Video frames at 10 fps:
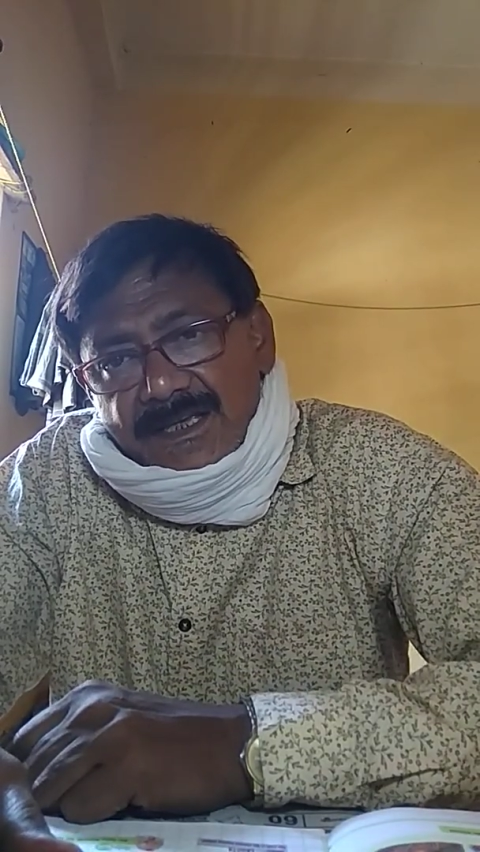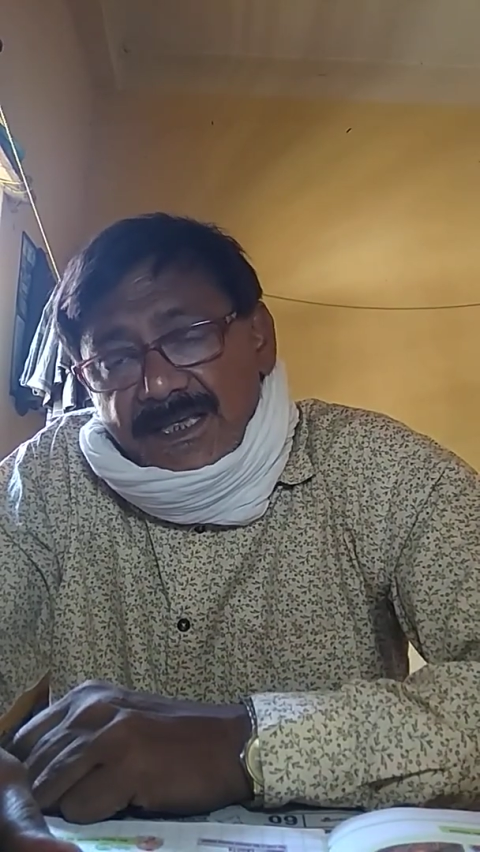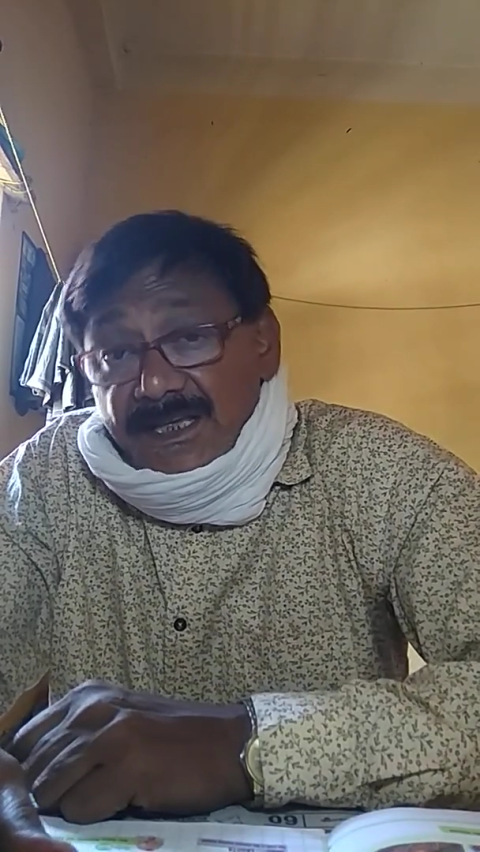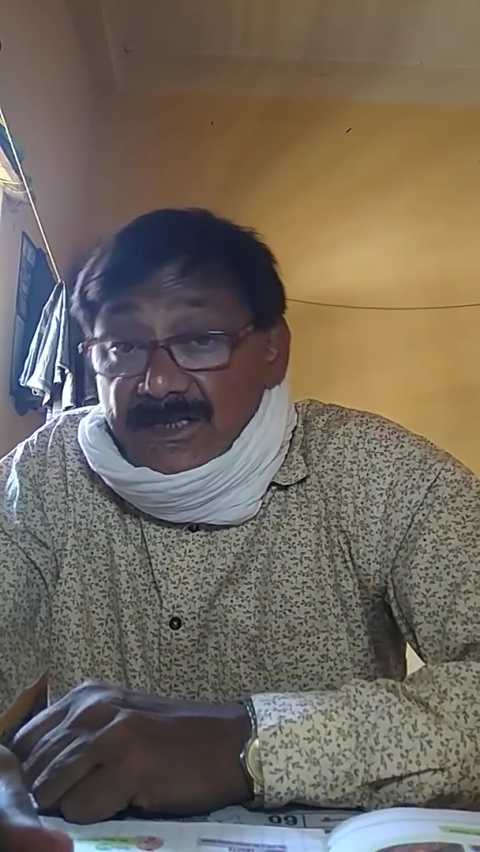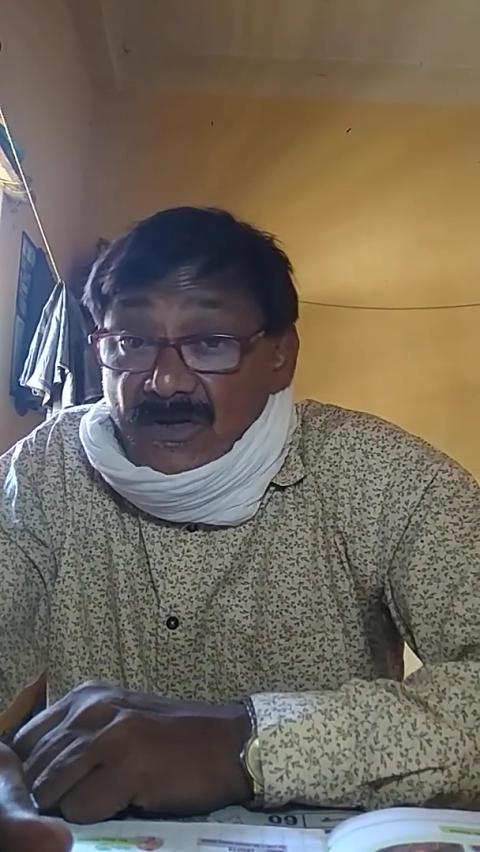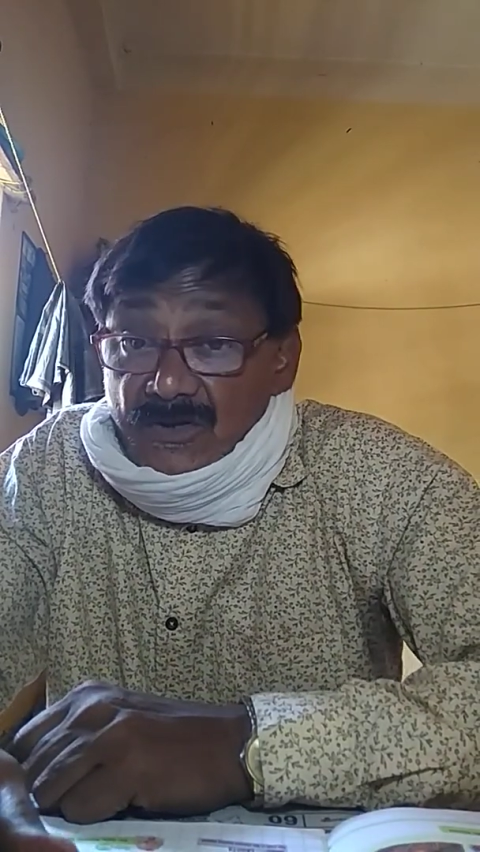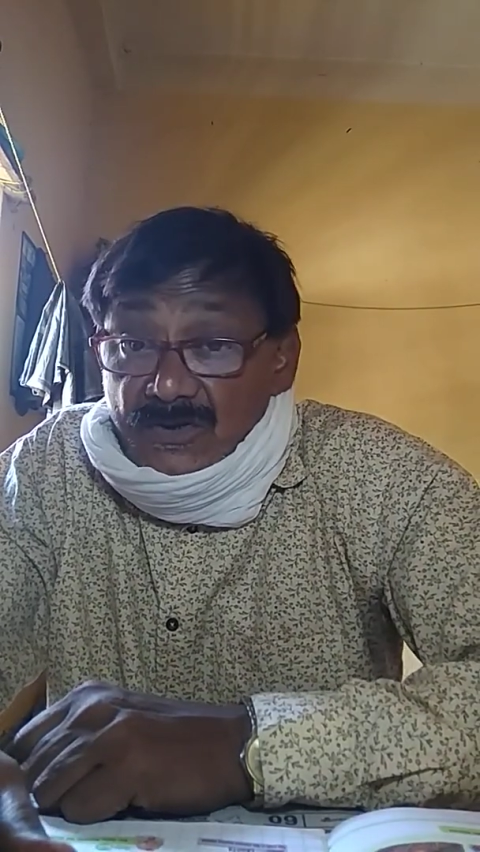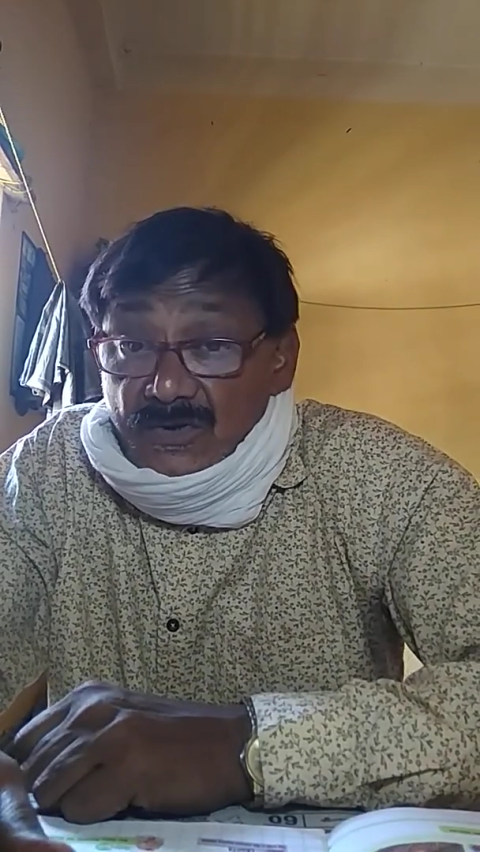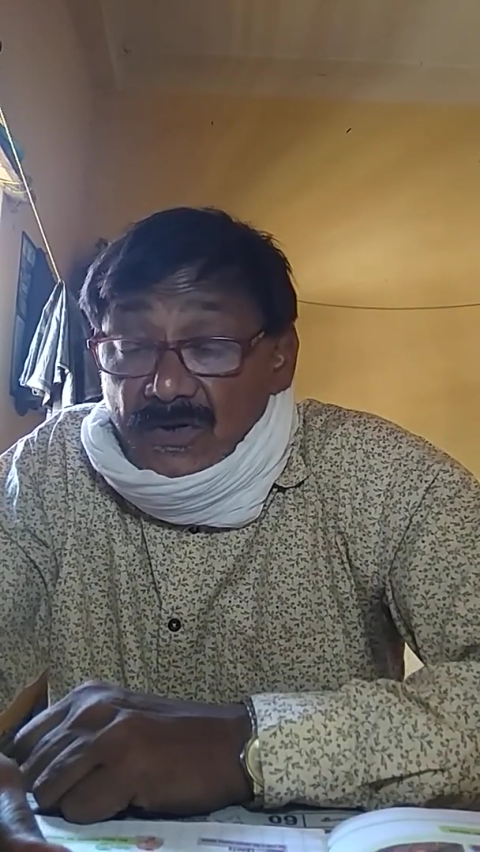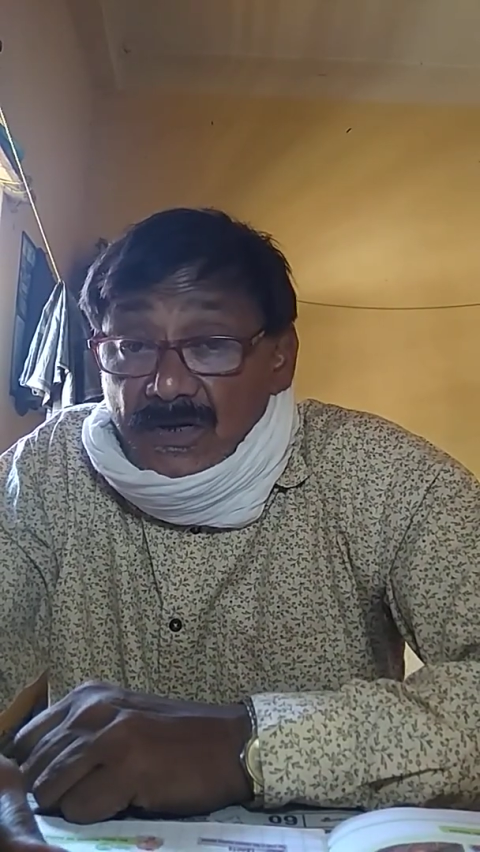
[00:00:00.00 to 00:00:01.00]
He is
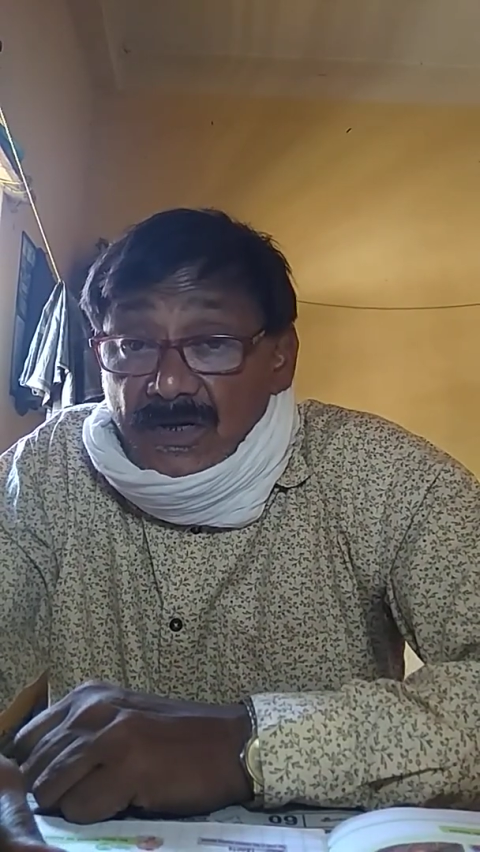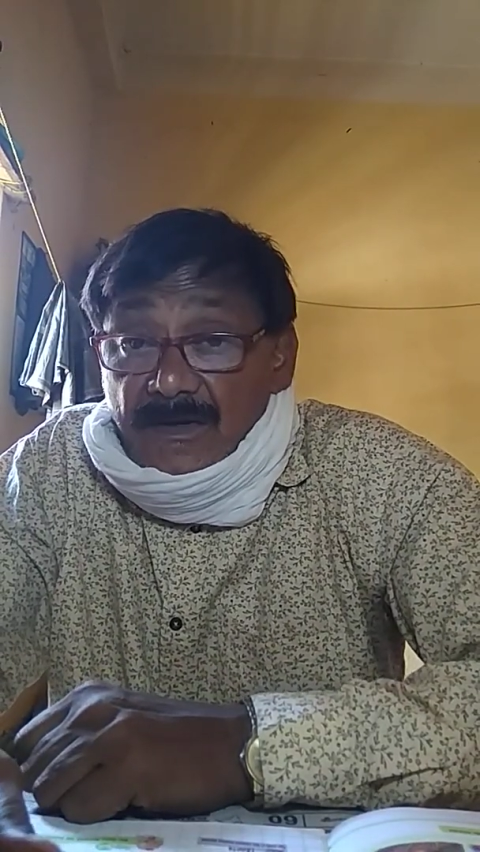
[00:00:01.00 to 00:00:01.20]
also